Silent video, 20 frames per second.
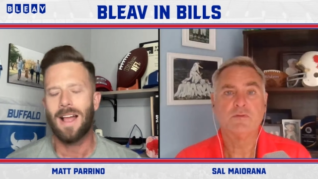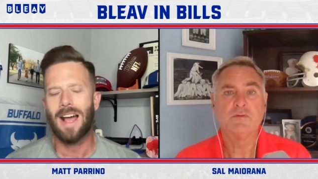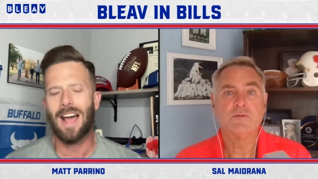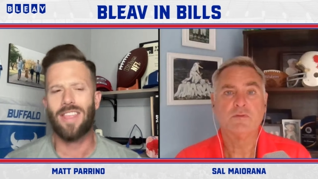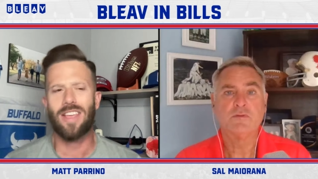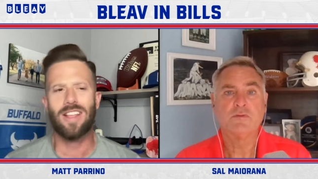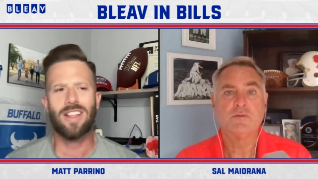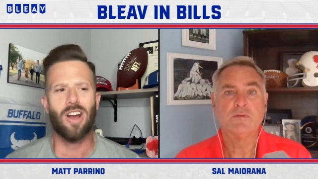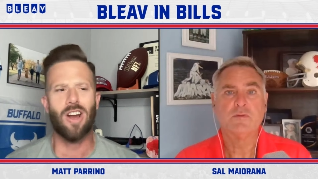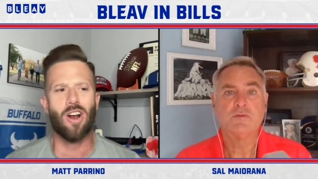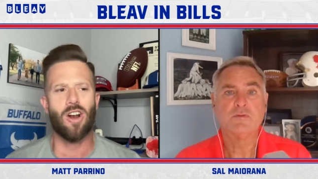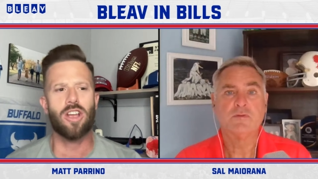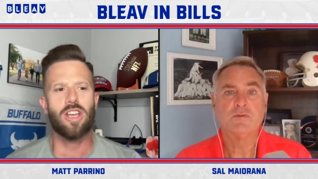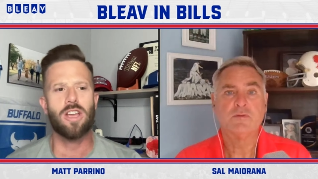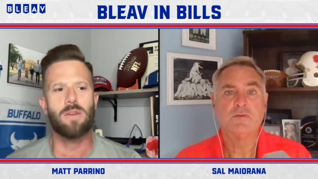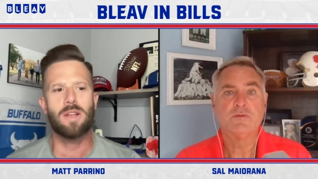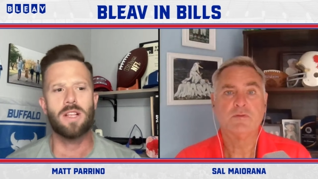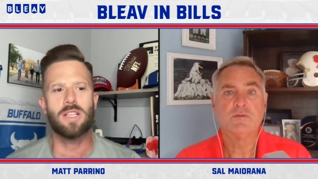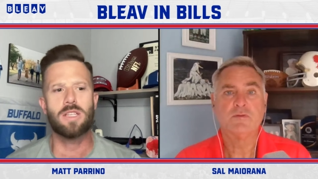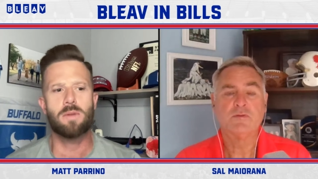Speaker 1: I think the
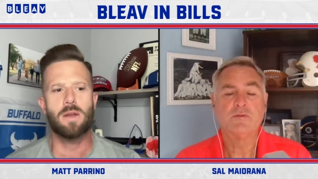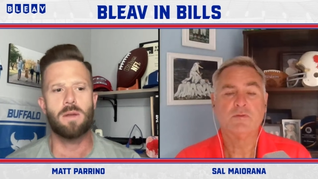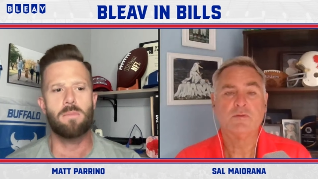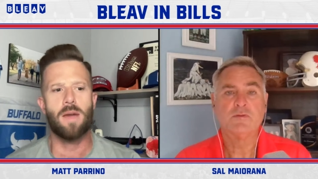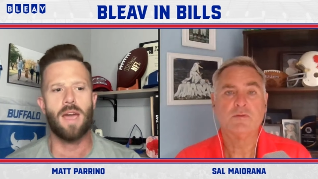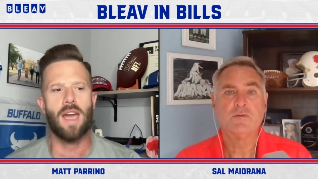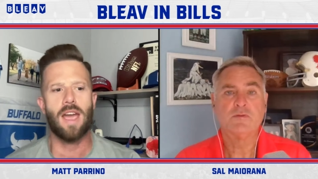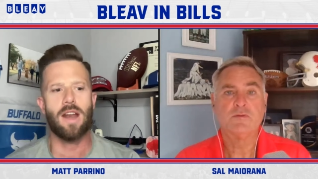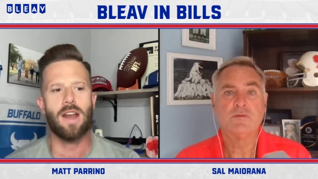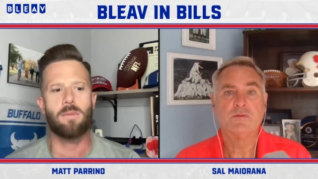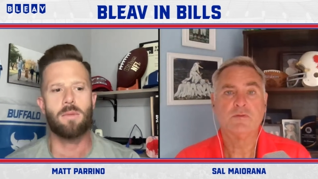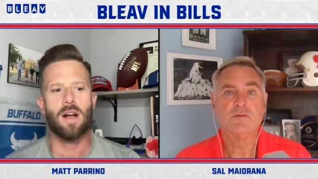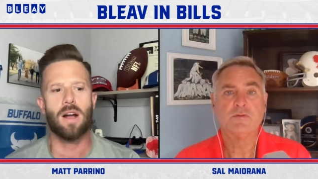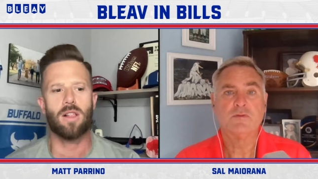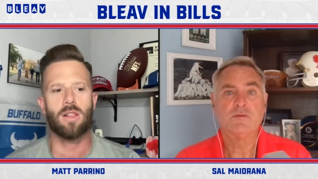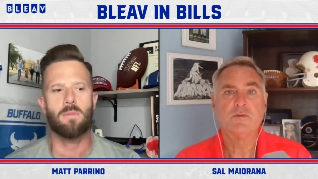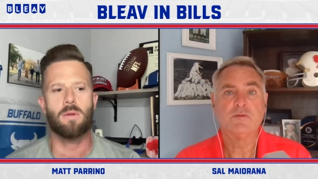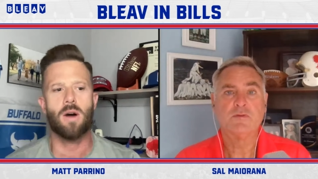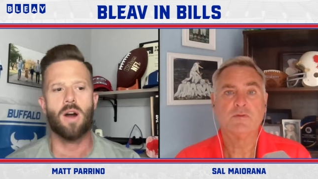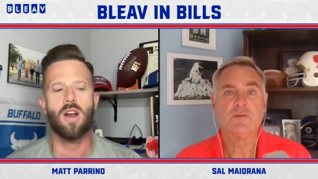argument's been made
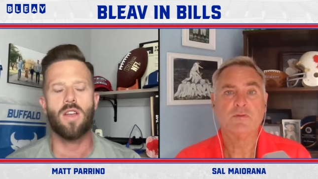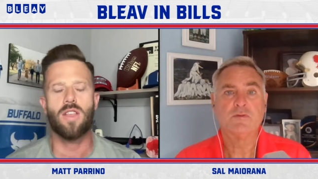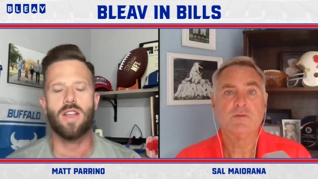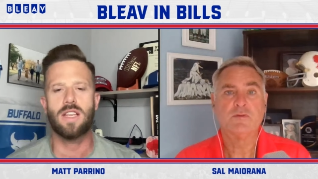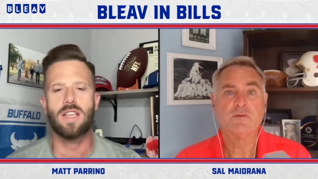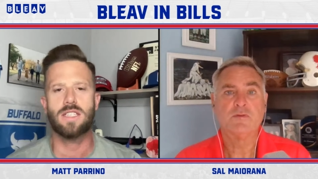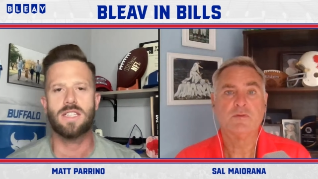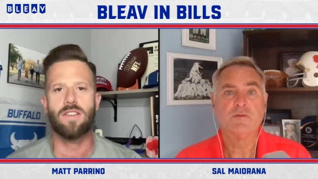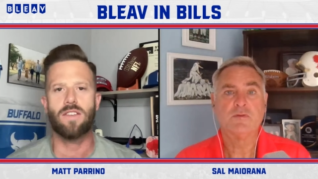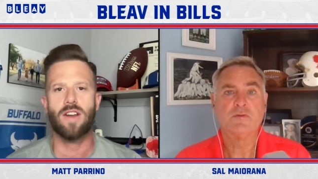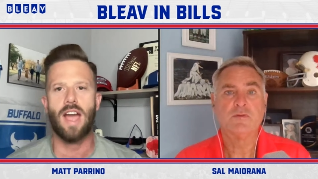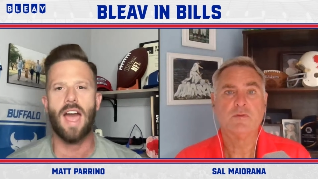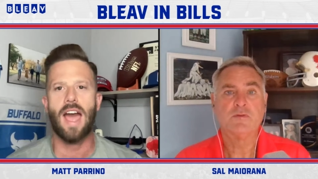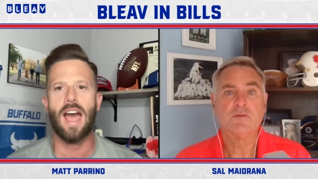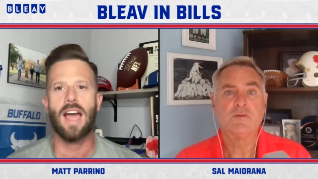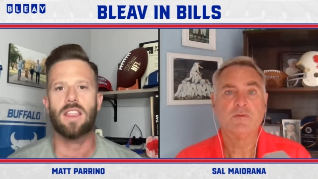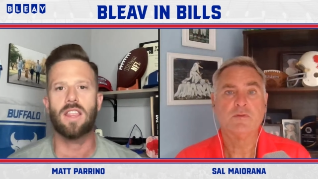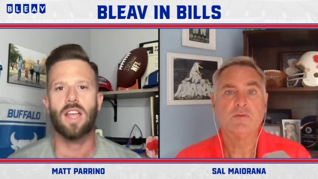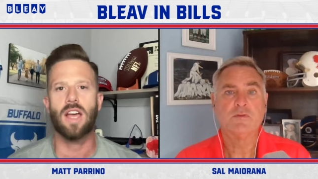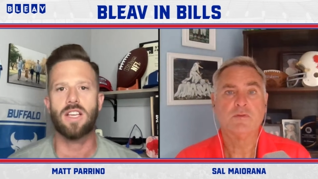about Lamar that he's never
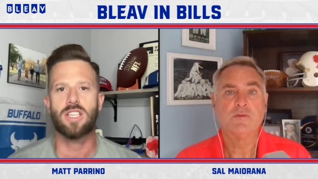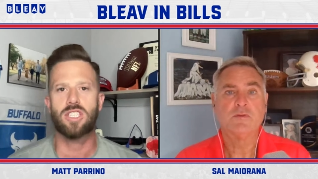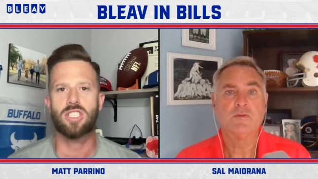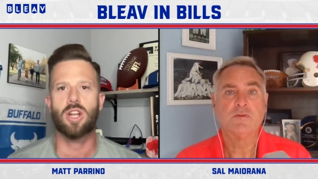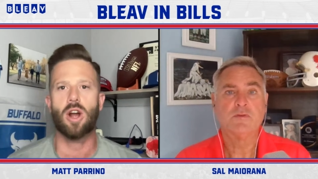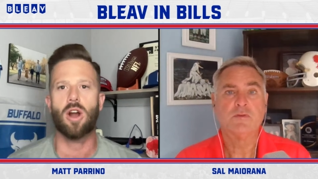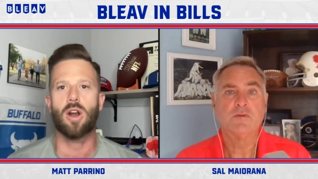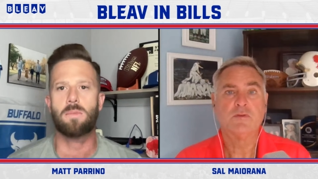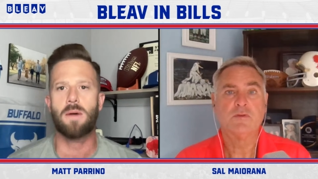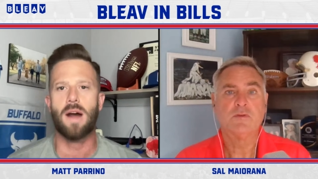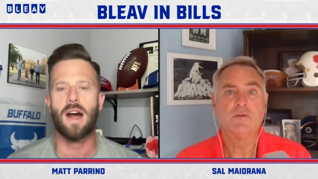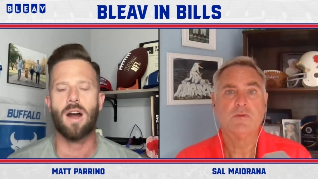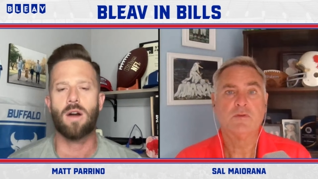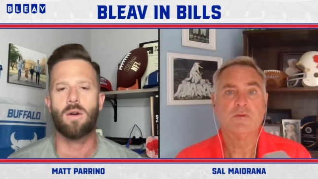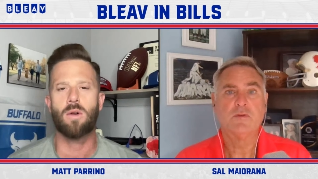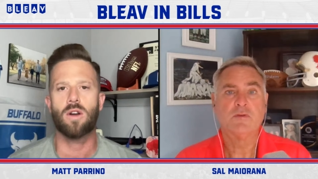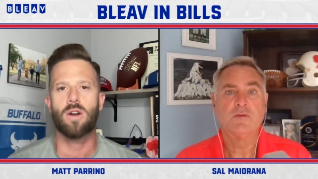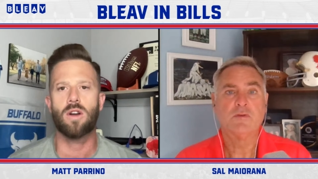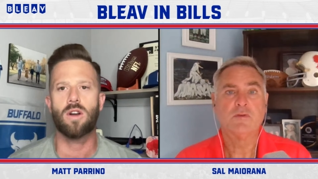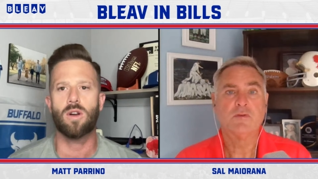had like star
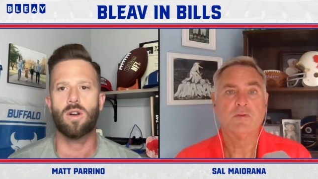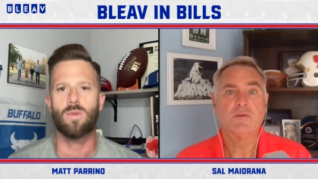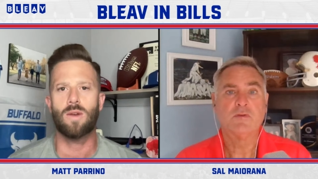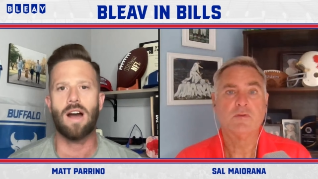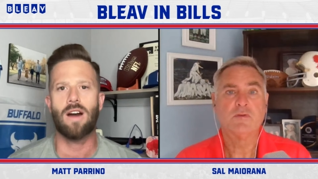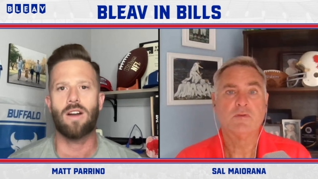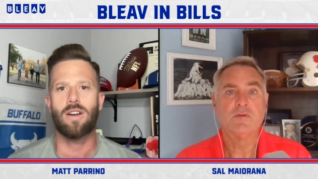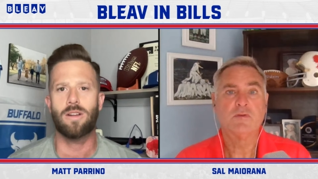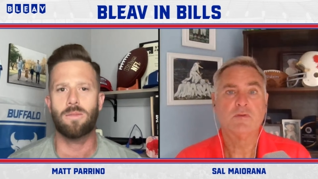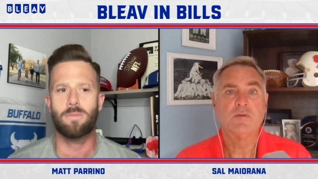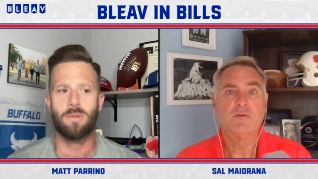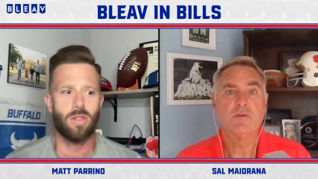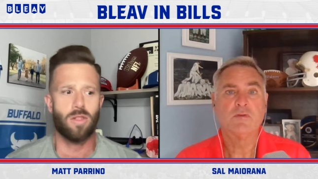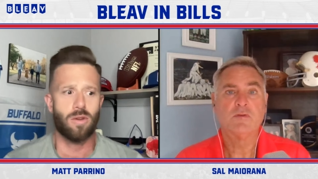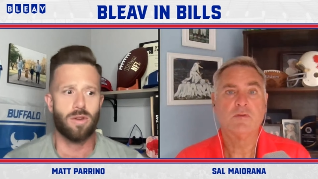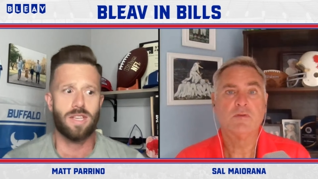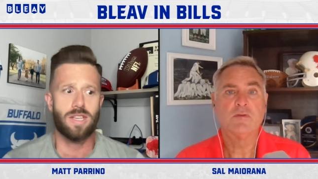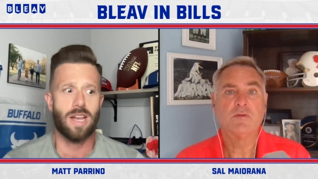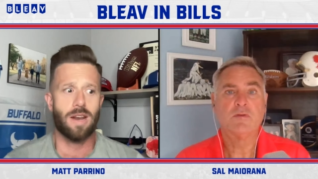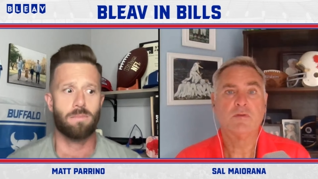power around him,
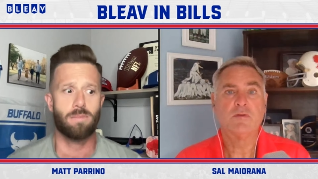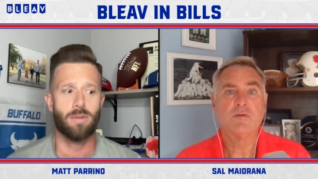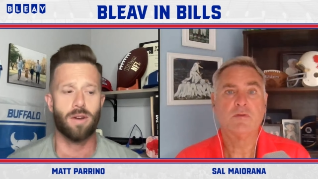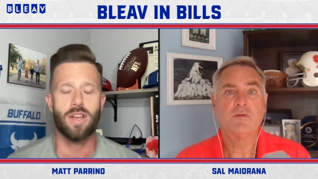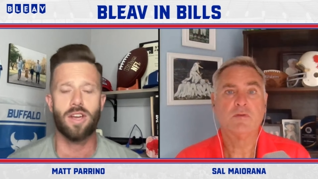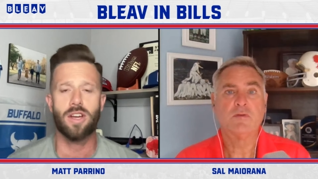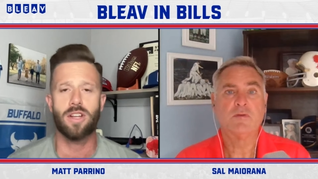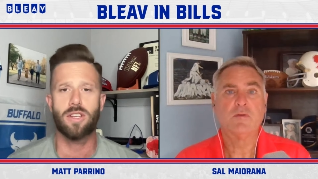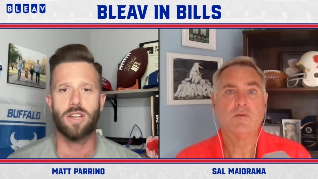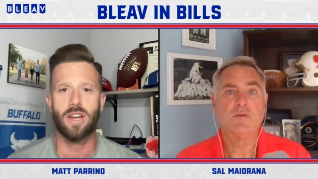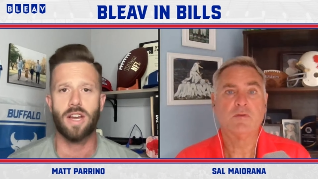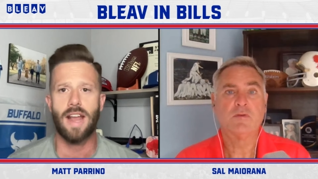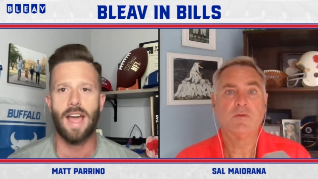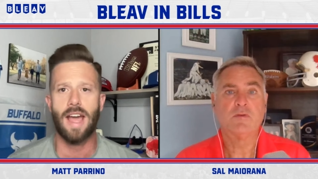although he's had a pretty good tight